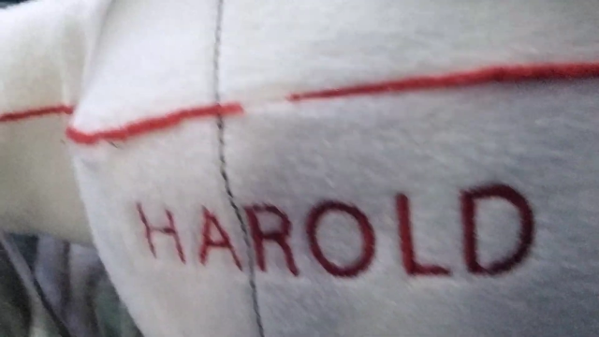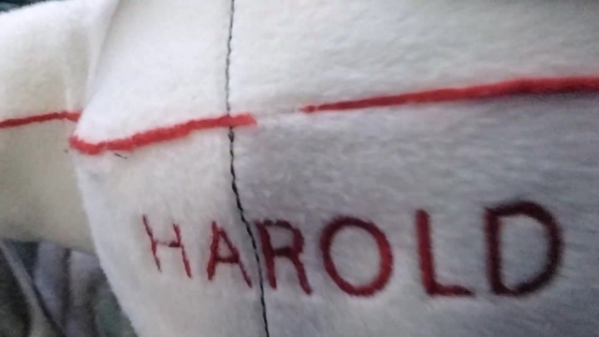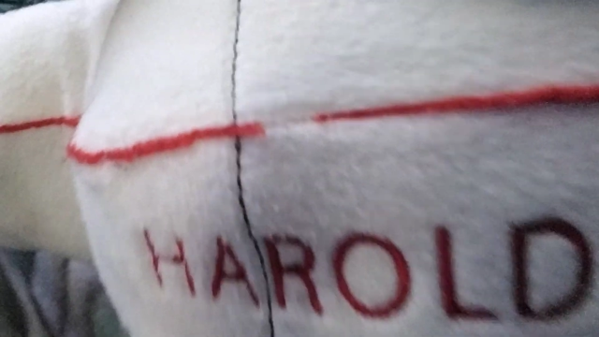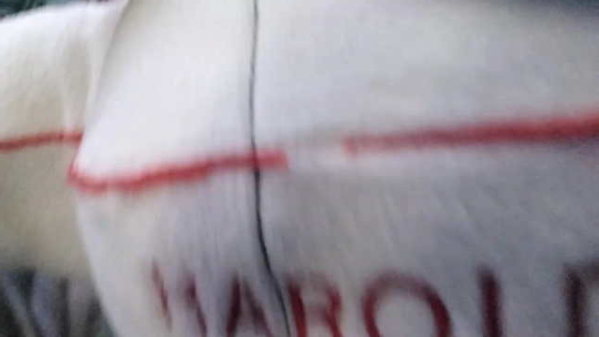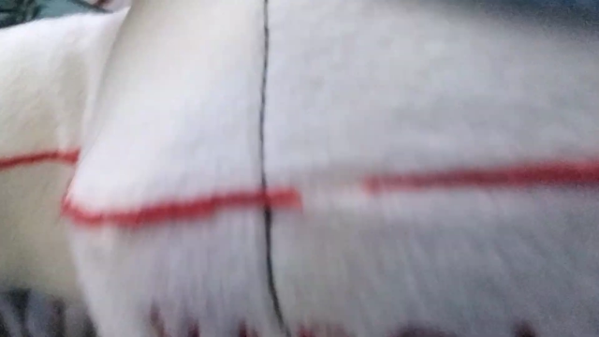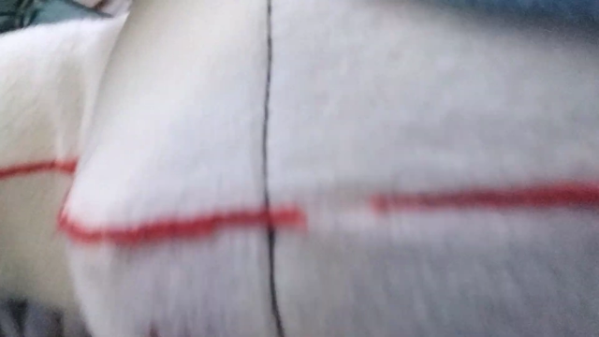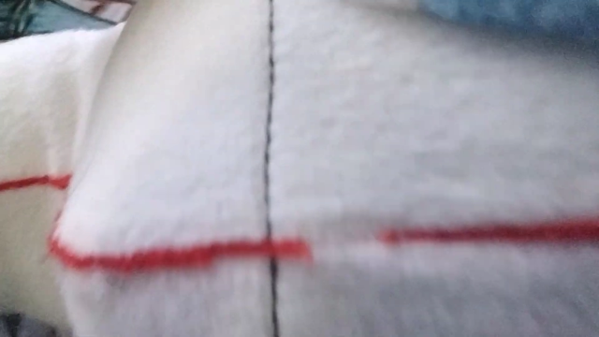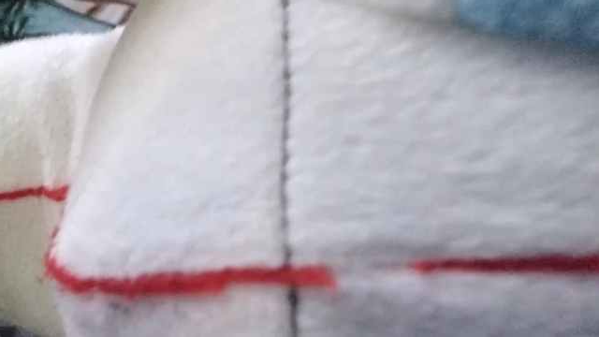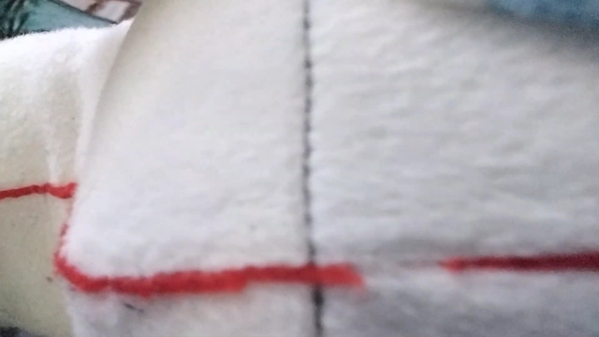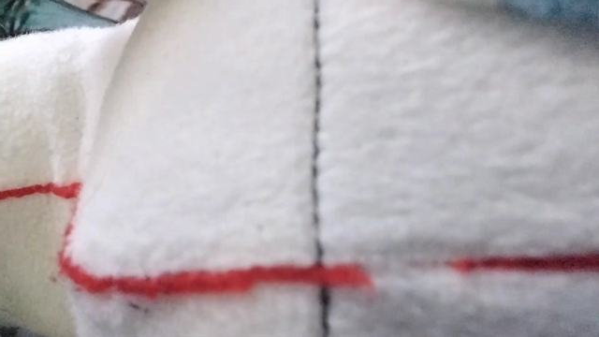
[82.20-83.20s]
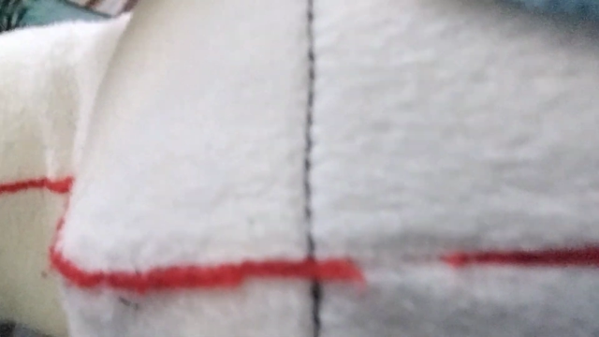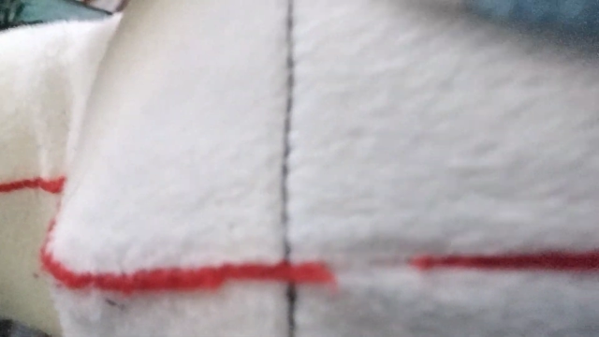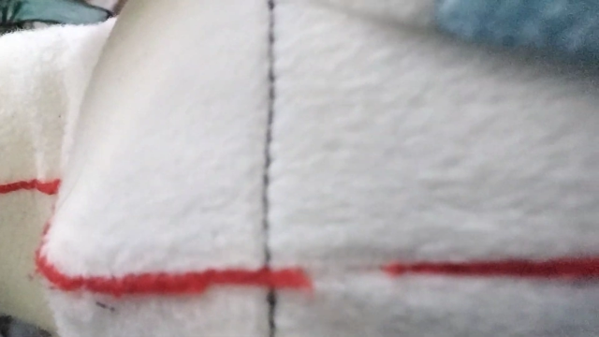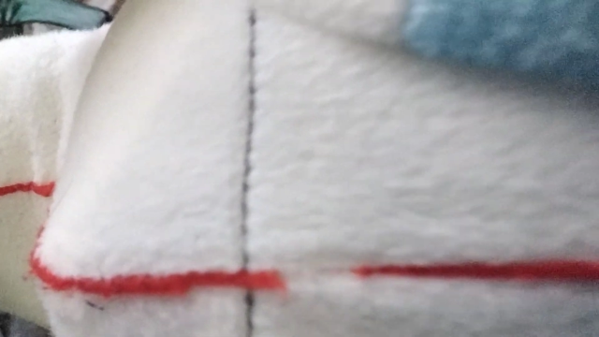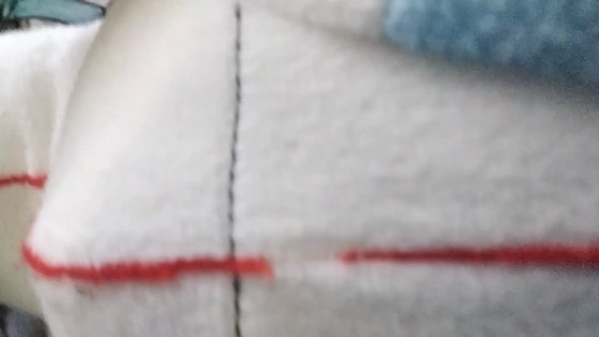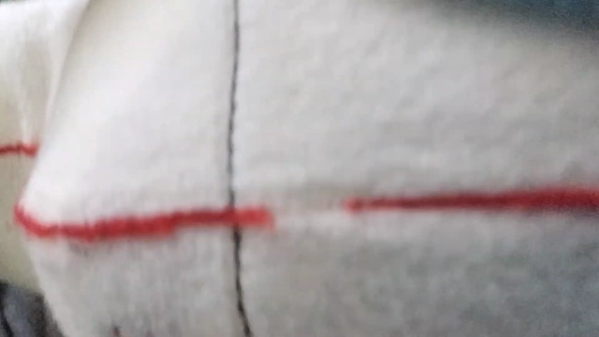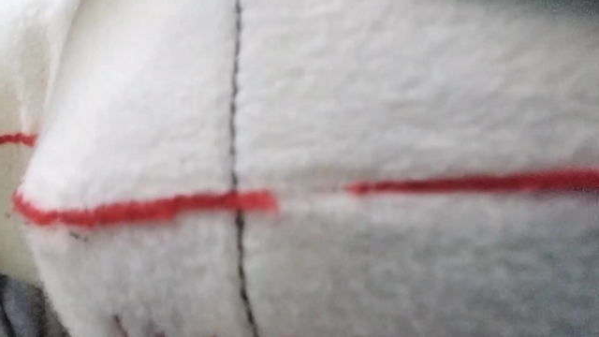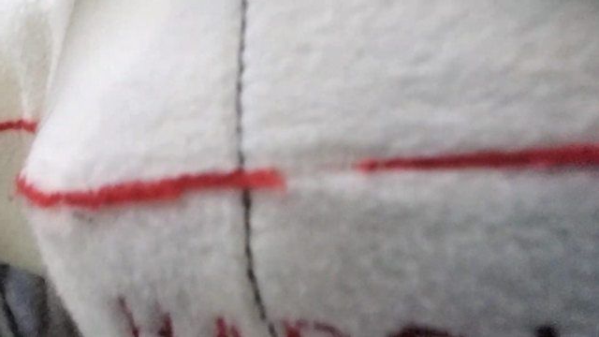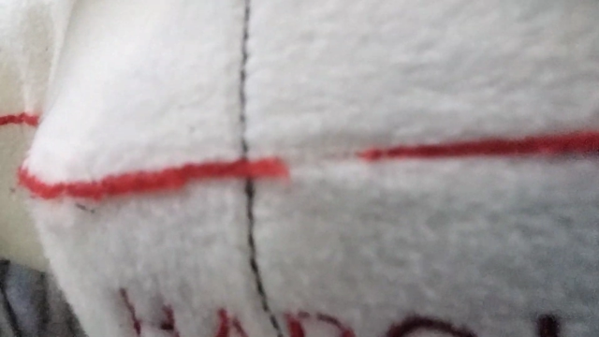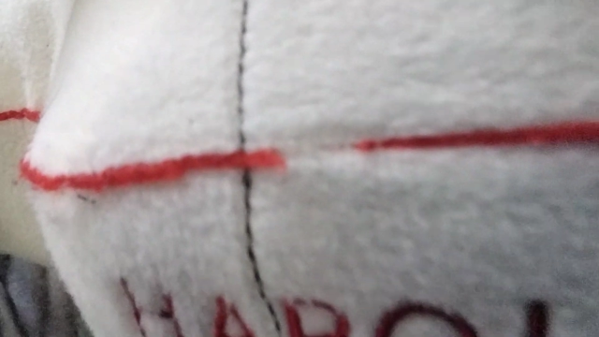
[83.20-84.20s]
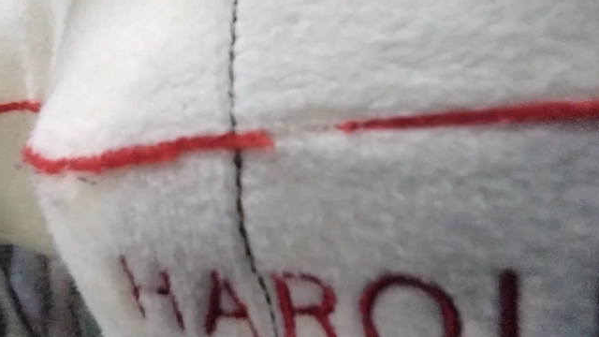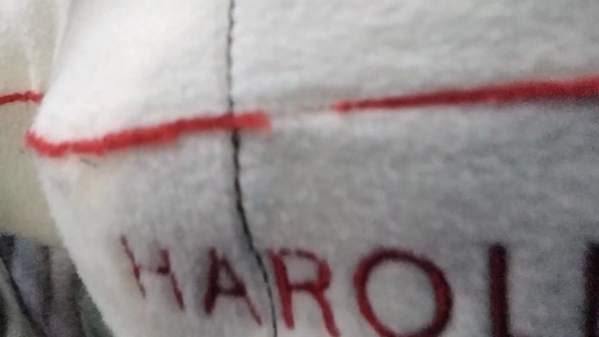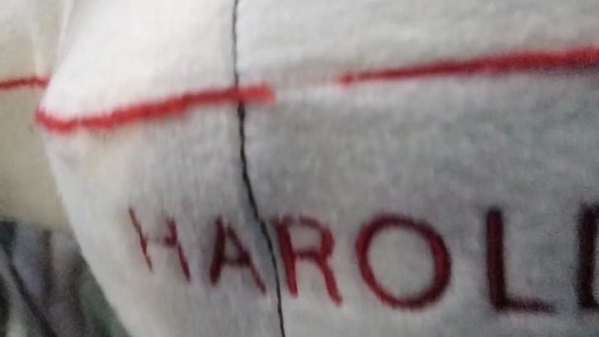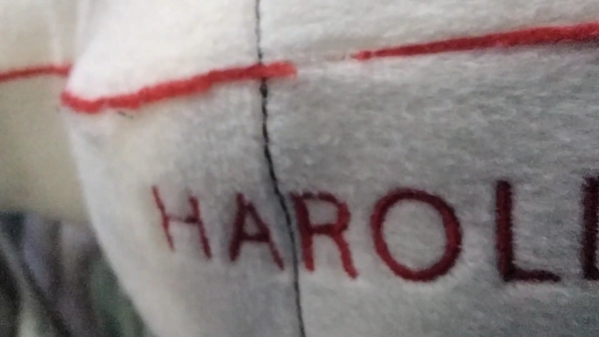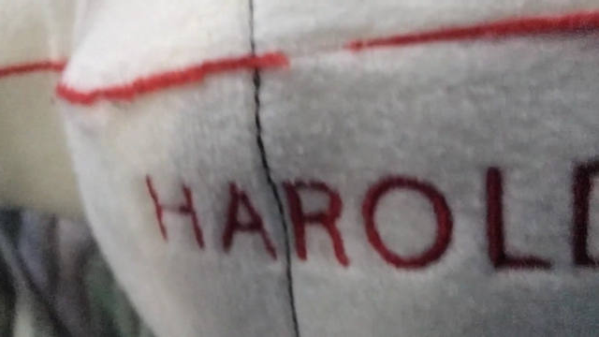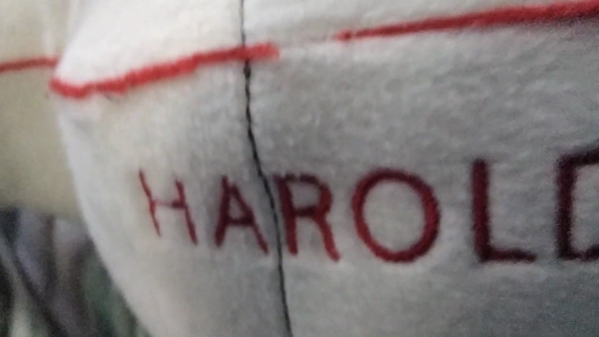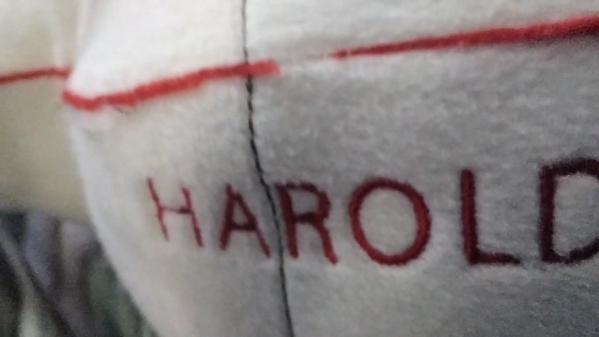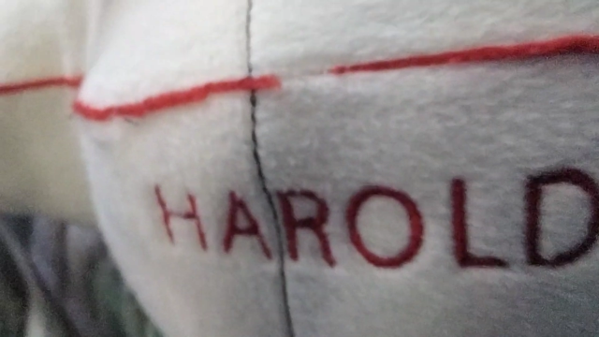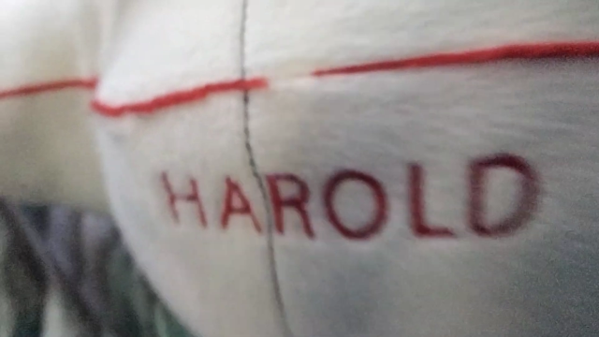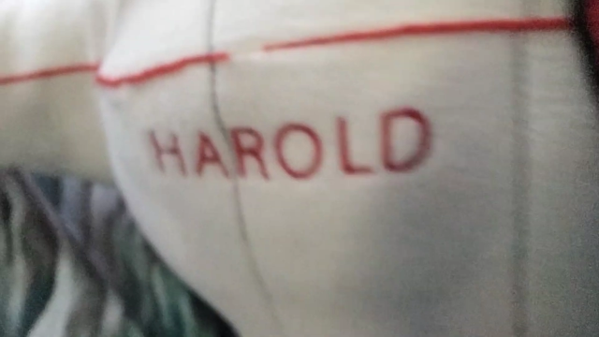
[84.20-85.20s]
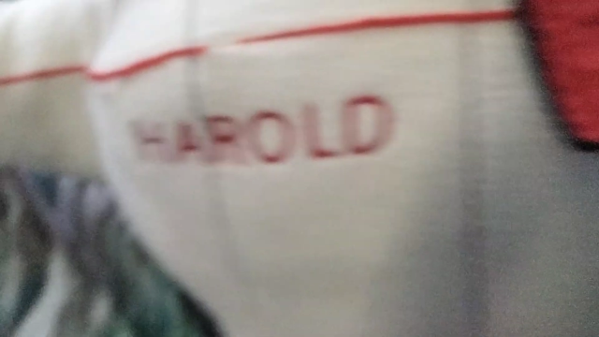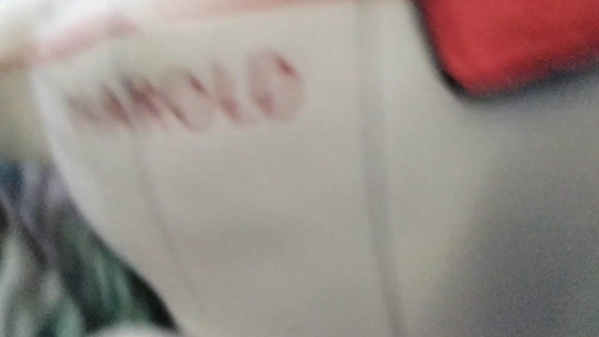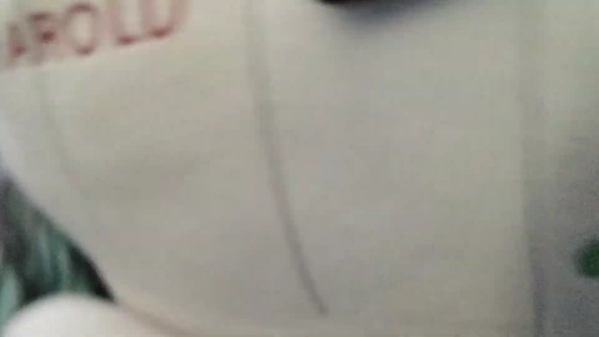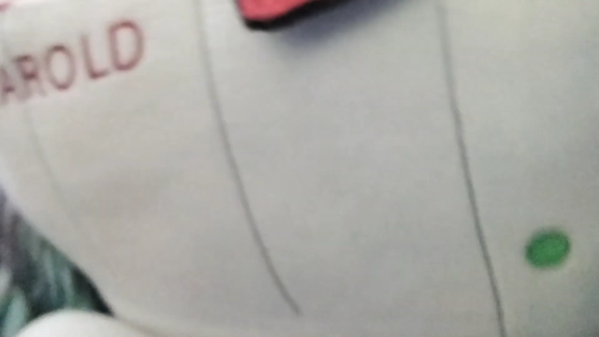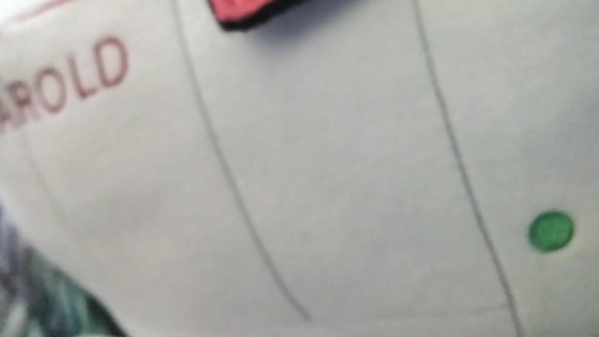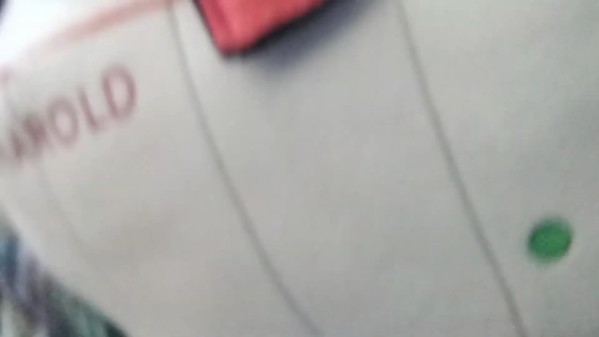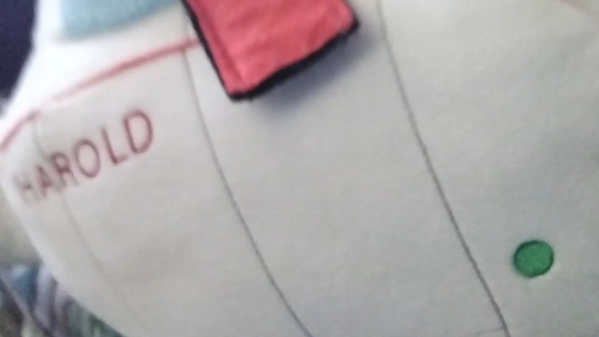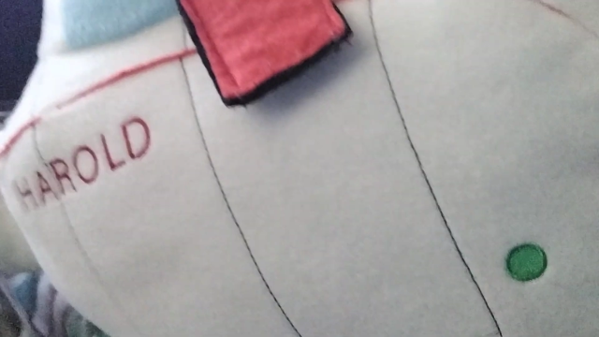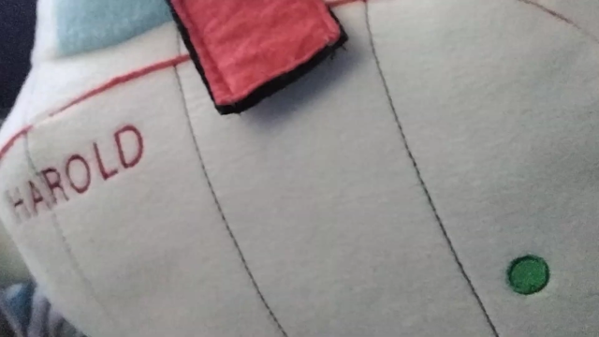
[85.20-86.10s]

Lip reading: [unreadable: no face in view]